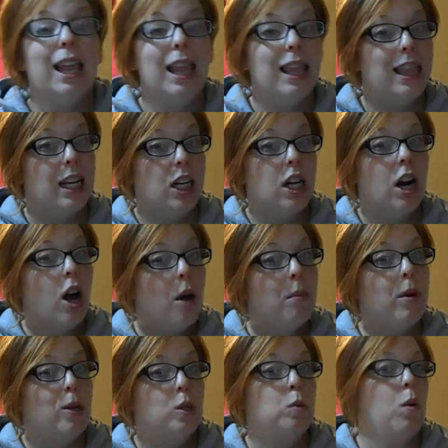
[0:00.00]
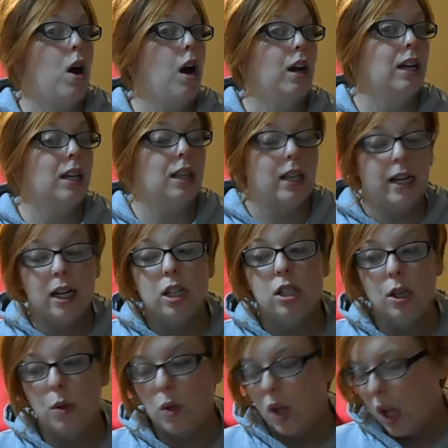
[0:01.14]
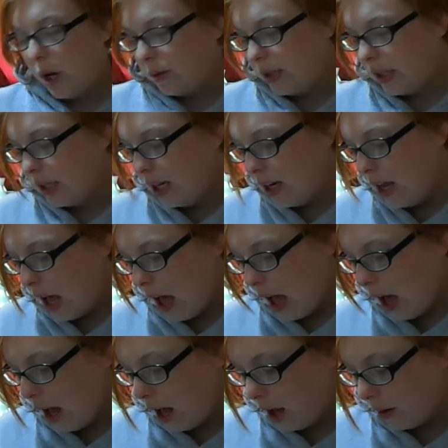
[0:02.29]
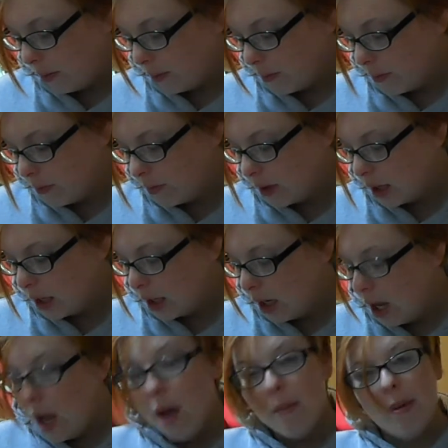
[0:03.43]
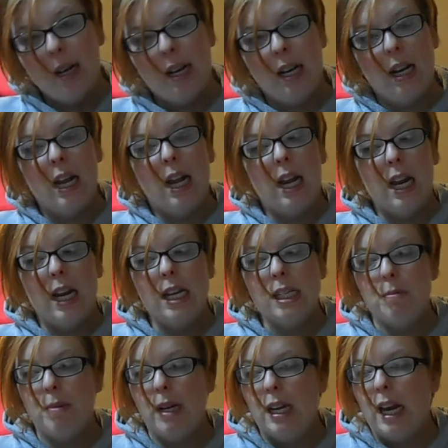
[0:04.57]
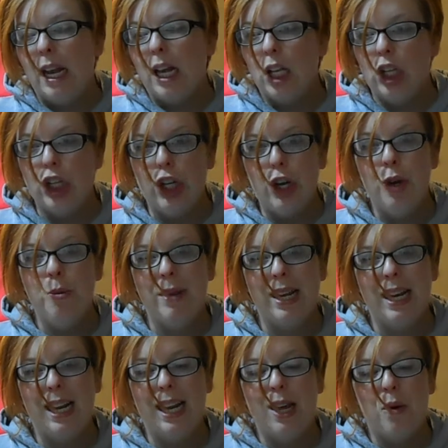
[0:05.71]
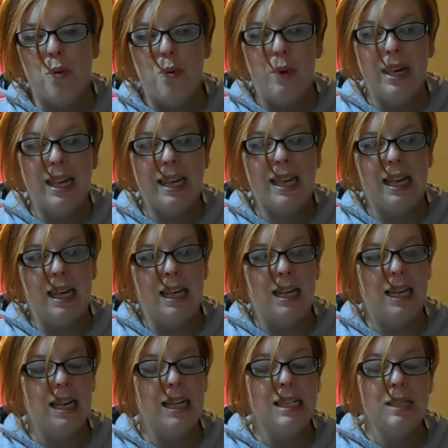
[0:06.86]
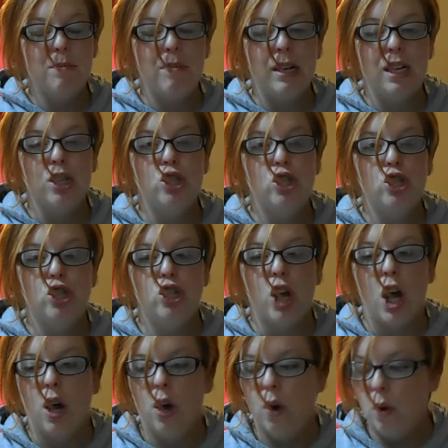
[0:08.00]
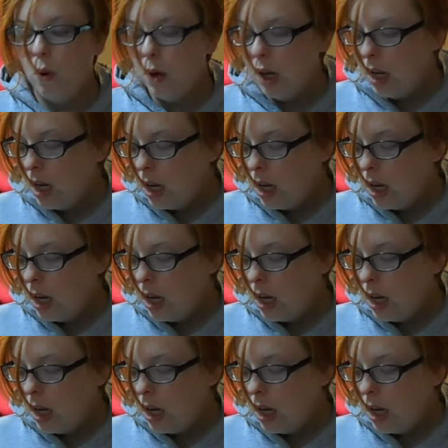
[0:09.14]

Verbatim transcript: They're almost walking. They are so close. But it has been a gloomy weekend. It has been so